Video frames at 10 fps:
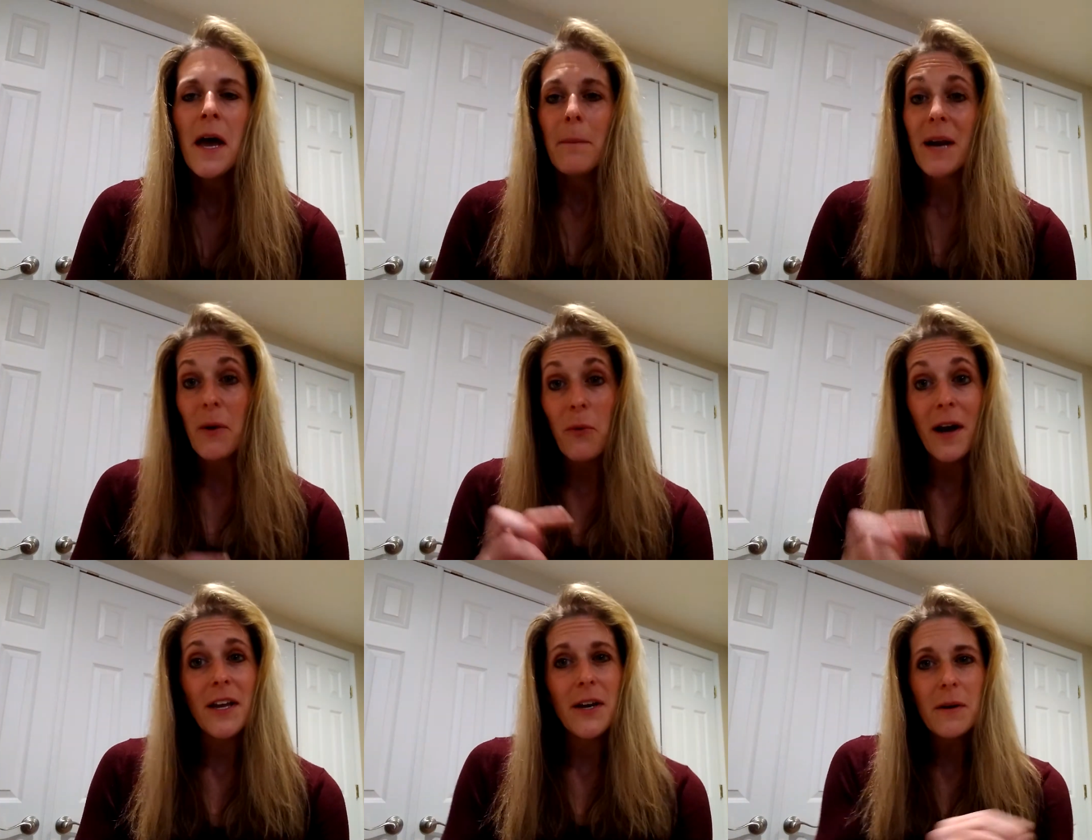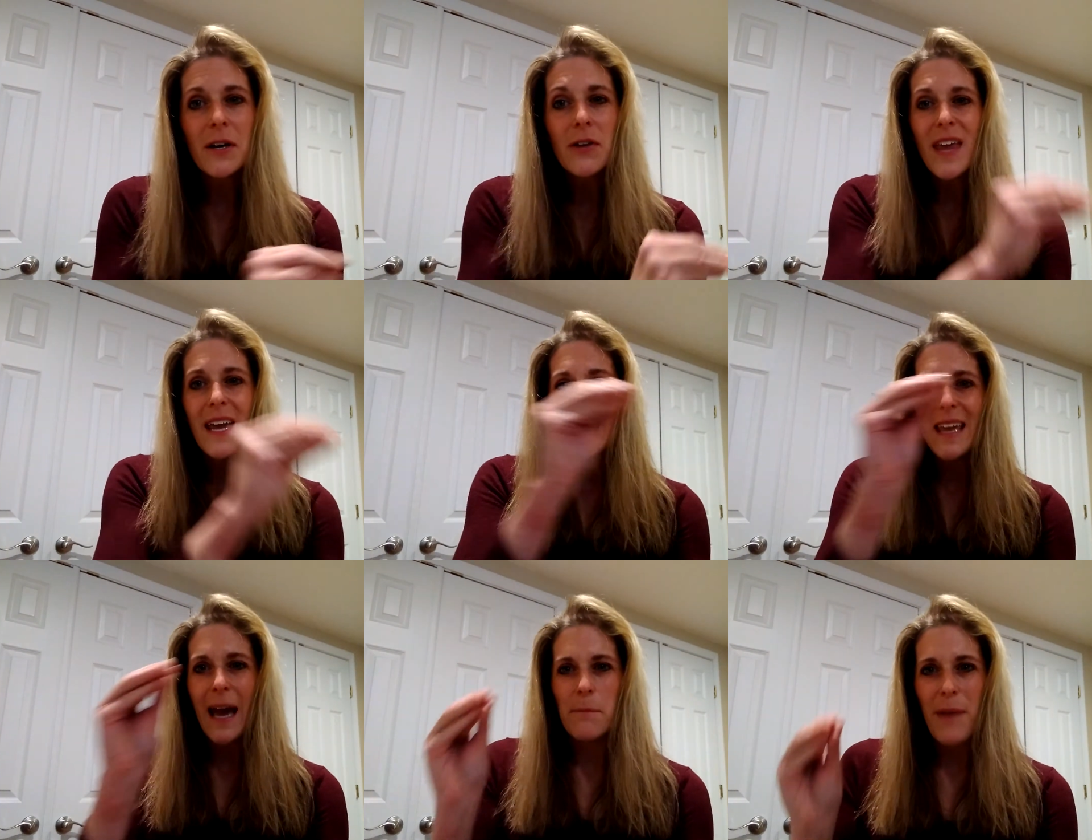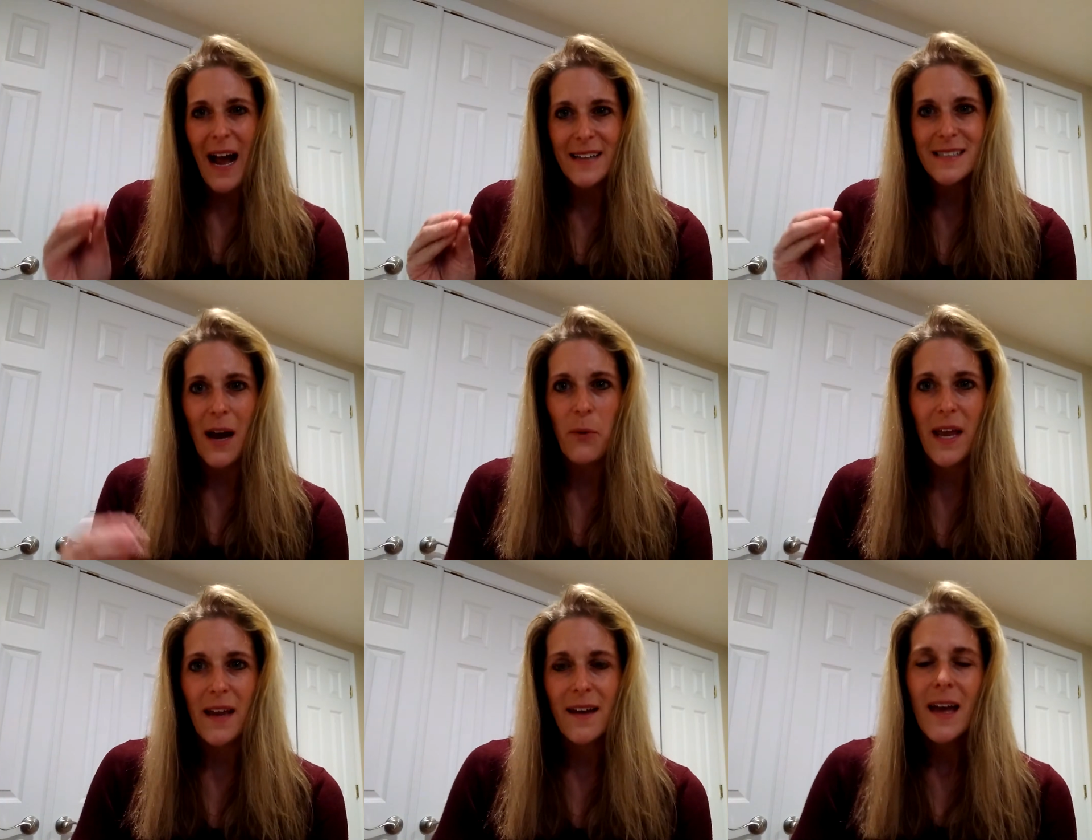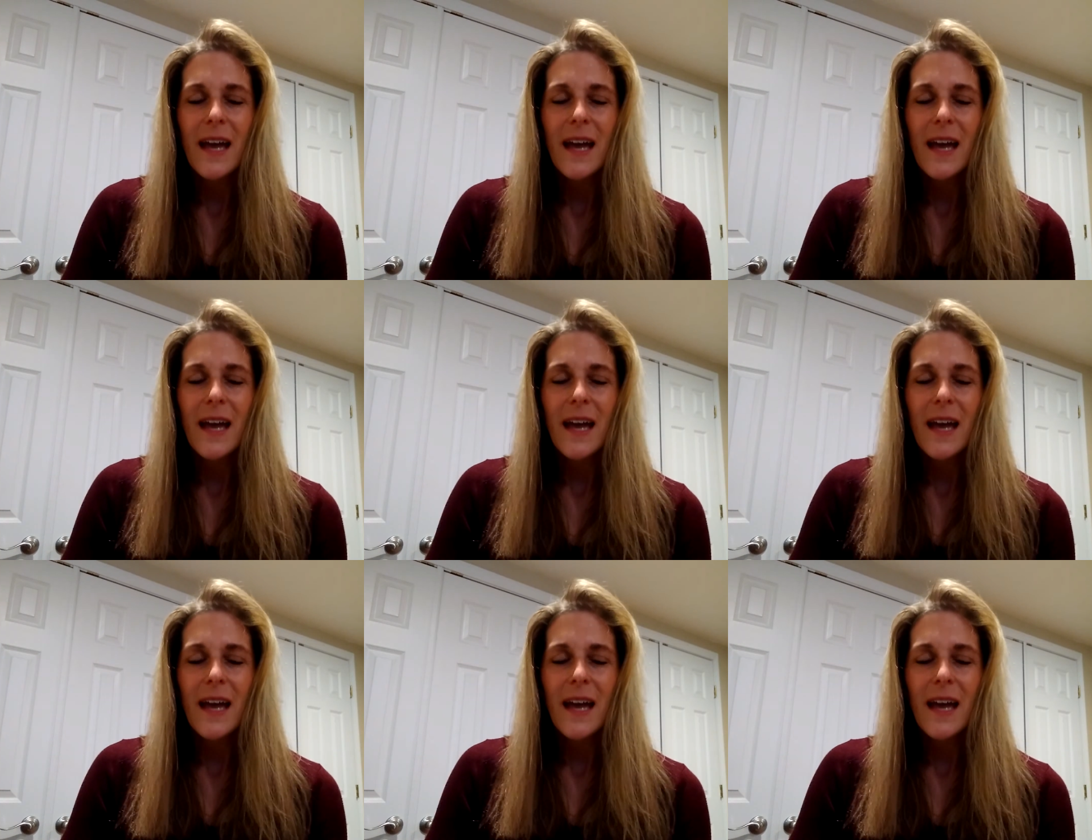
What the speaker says: But I want you to think again past that week.